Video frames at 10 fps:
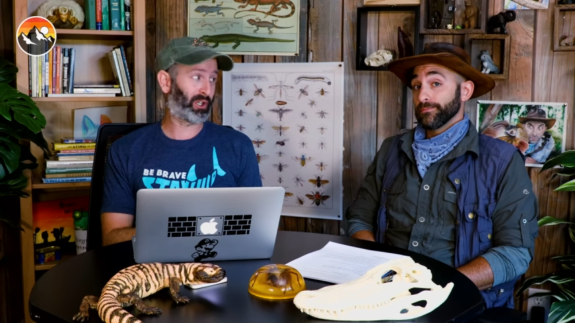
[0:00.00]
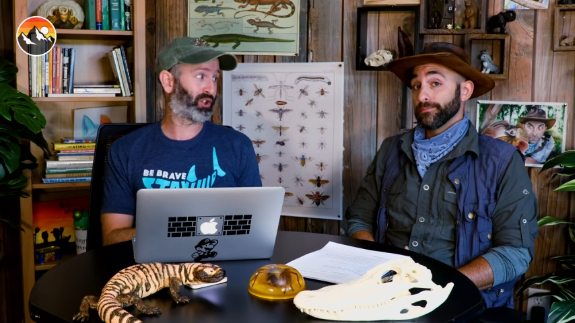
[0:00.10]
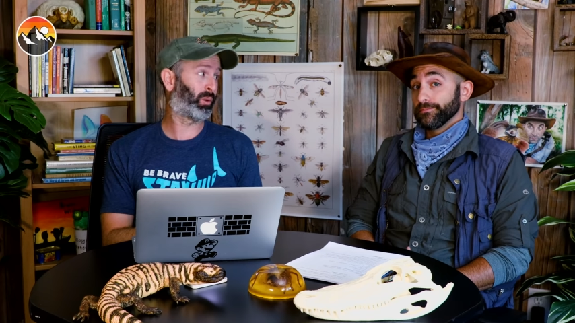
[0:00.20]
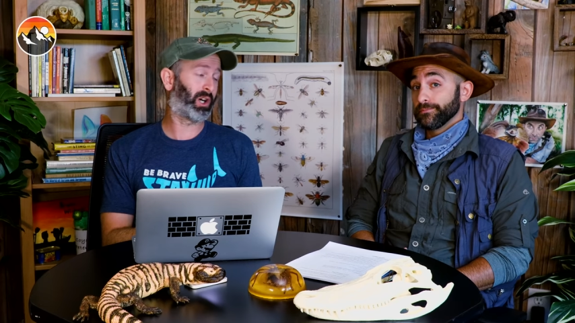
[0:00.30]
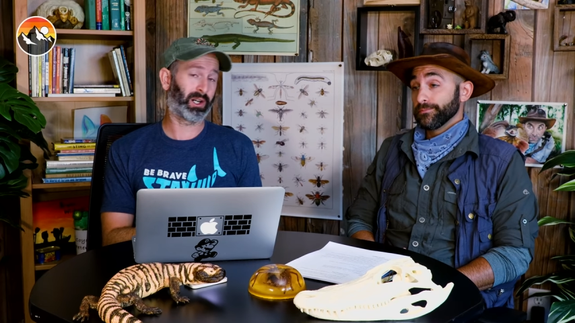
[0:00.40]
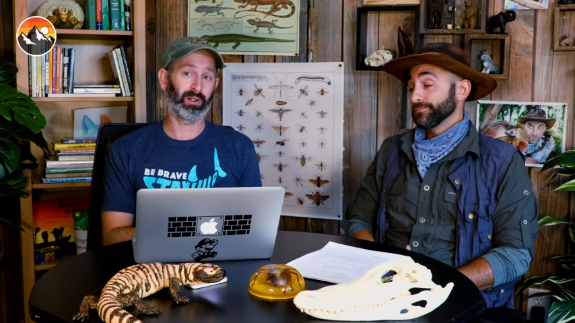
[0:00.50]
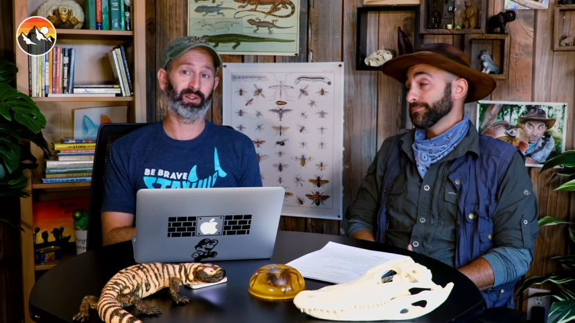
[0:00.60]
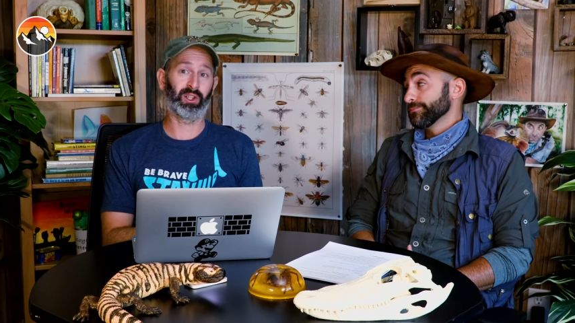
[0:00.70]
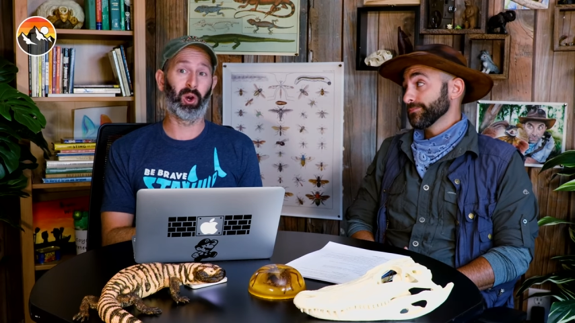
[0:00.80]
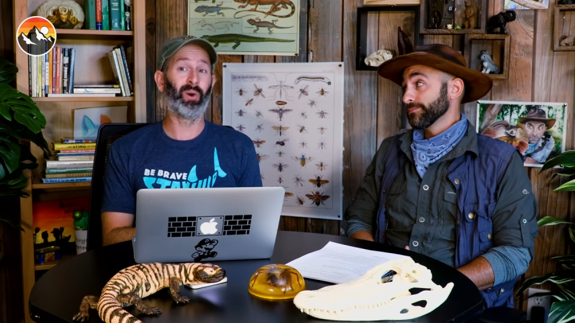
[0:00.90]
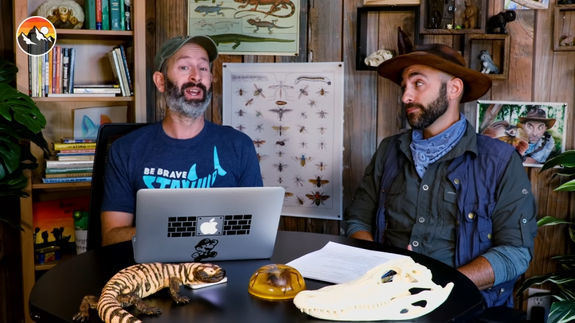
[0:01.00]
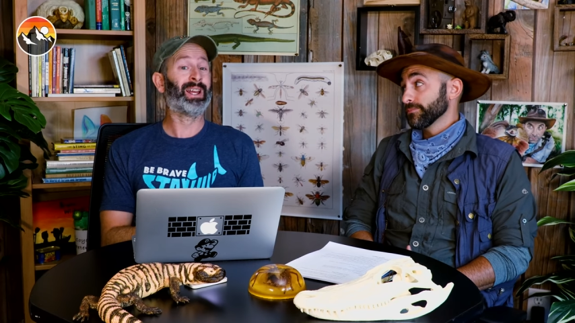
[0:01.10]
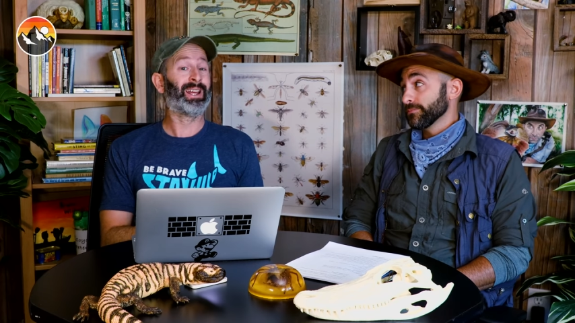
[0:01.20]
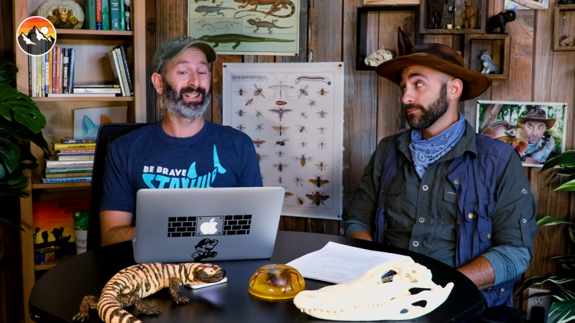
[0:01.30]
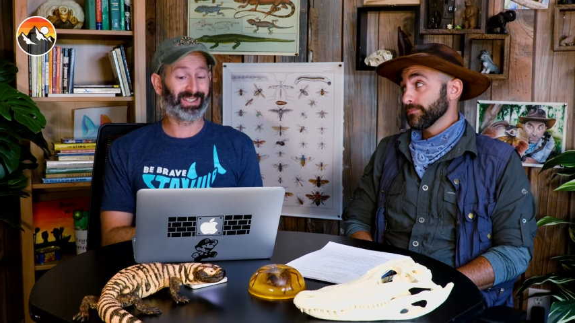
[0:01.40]
Speaker 1: Fresh water. So
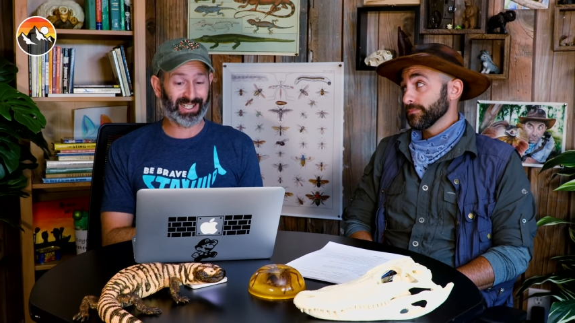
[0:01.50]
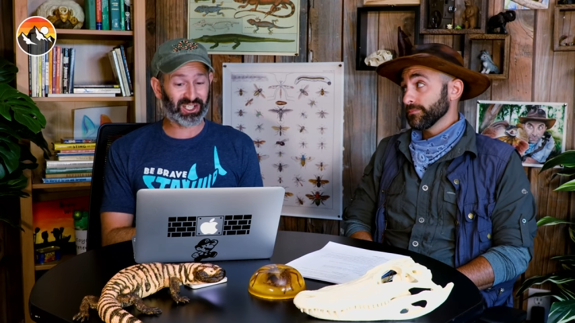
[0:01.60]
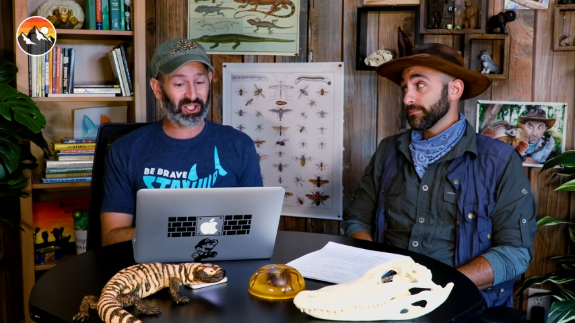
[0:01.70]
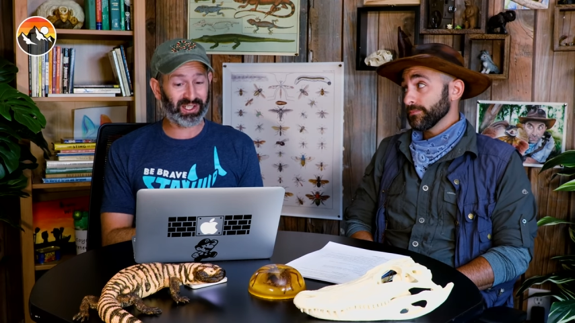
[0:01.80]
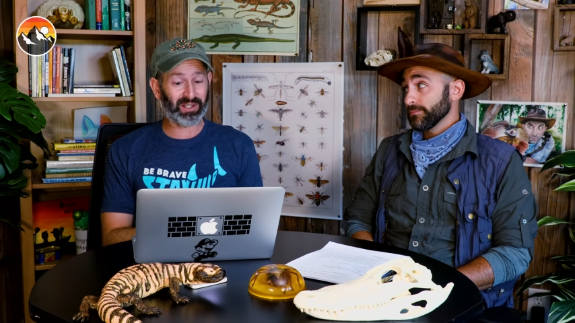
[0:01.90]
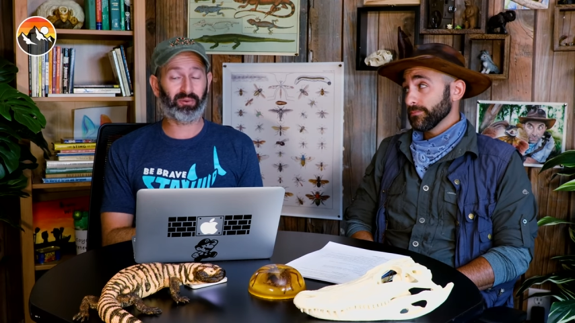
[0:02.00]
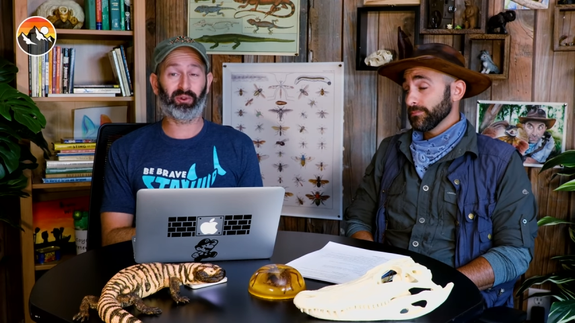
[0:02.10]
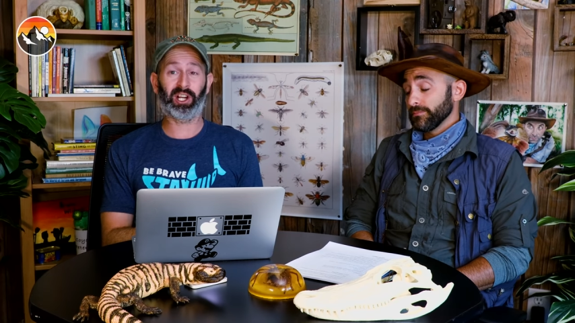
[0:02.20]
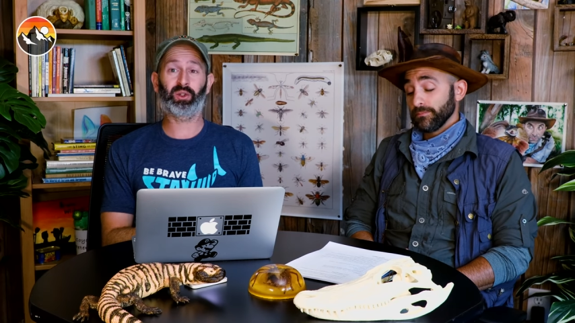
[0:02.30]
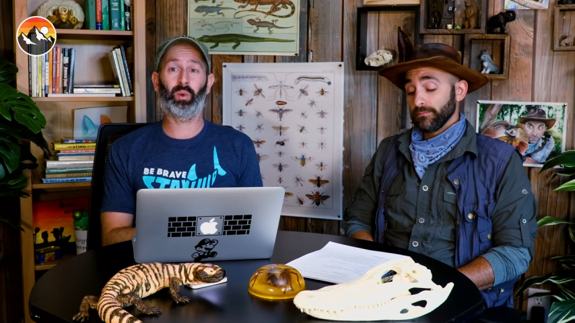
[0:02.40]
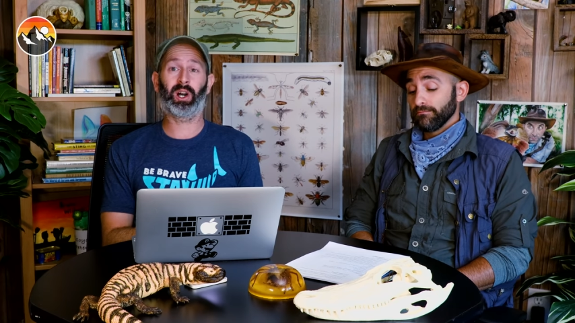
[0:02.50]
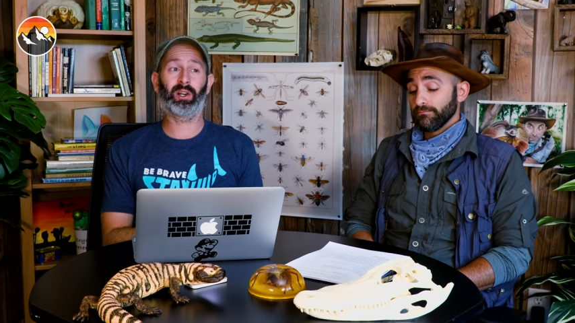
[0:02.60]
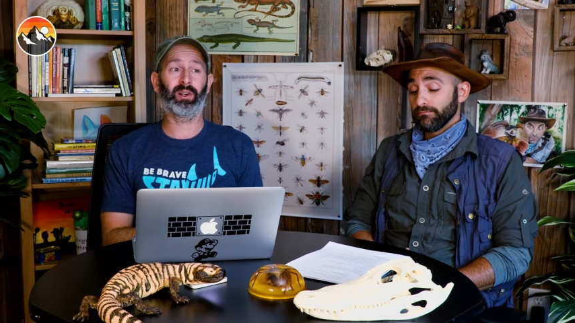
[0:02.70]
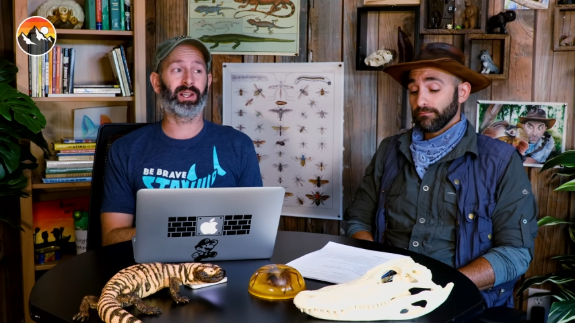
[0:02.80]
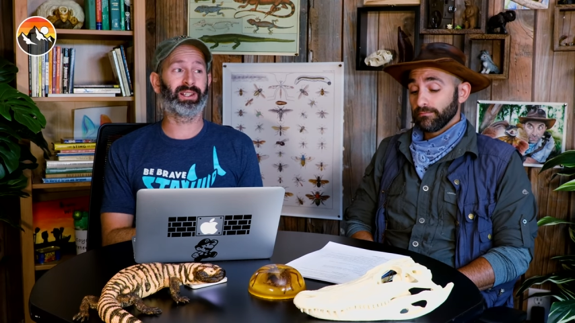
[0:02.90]
Essentially, fresh
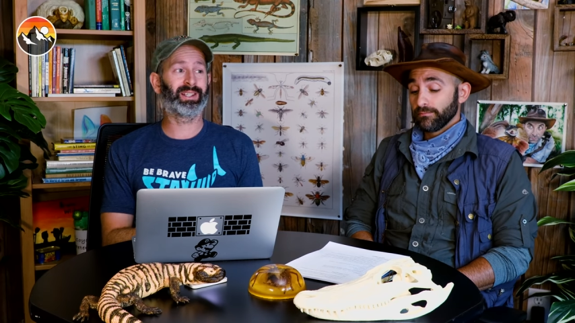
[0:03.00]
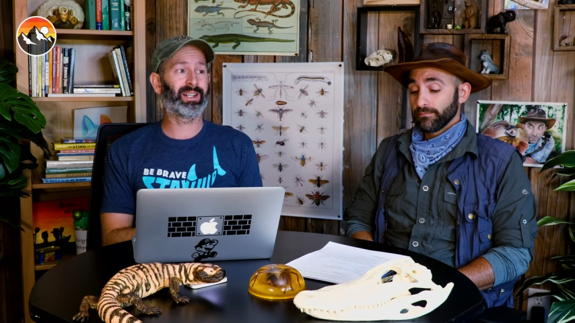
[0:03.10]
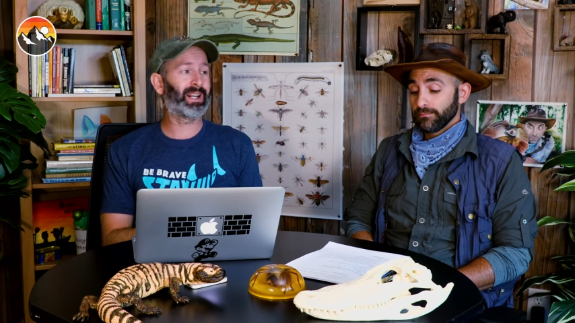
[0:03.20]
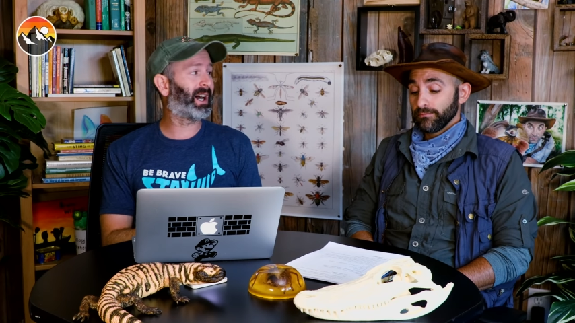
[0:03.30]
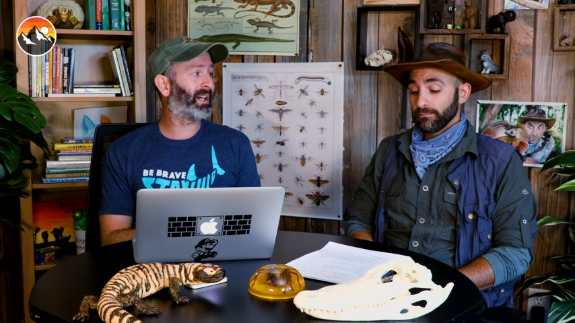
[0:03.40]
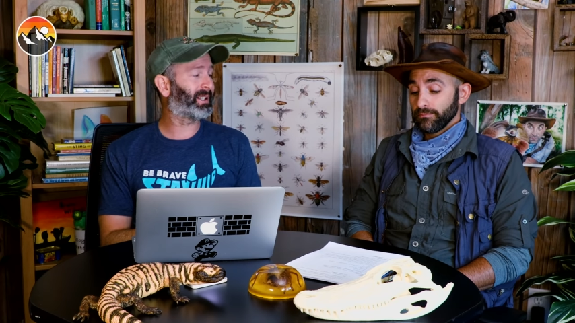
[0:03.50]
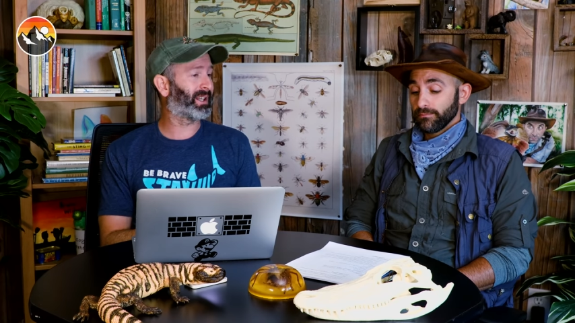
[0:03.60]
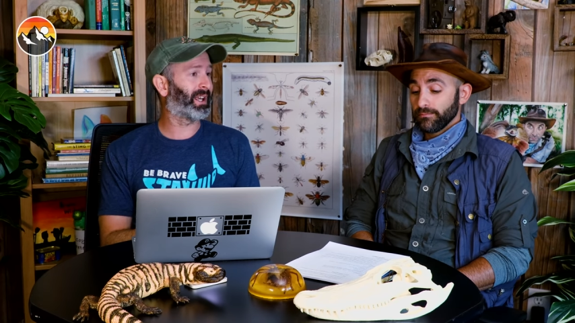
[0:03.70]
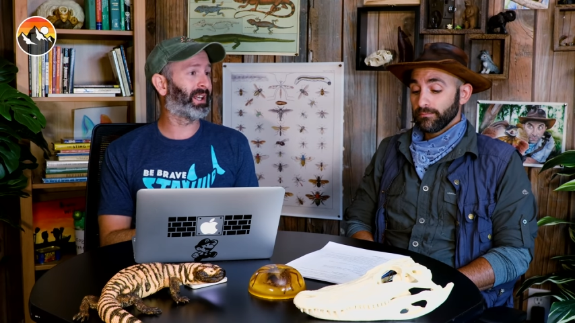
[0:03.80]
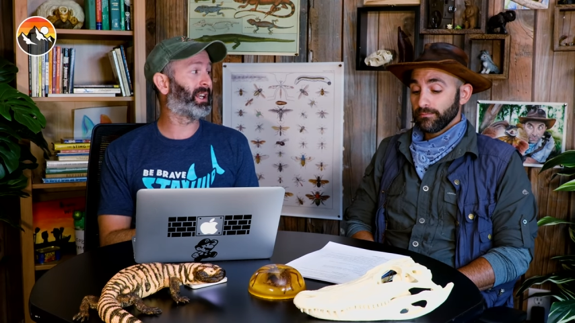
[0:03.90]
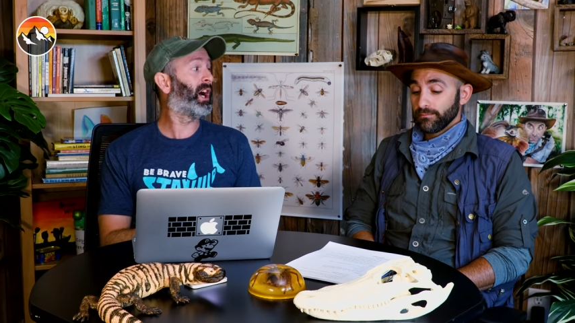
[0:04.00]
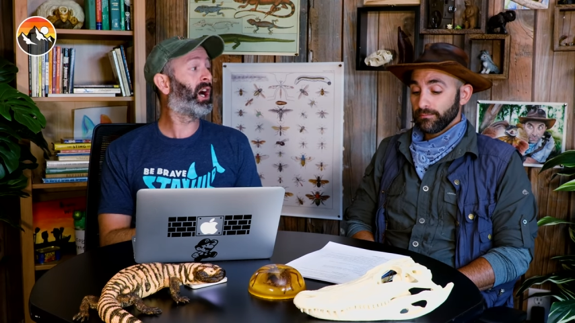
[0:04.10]
water is not an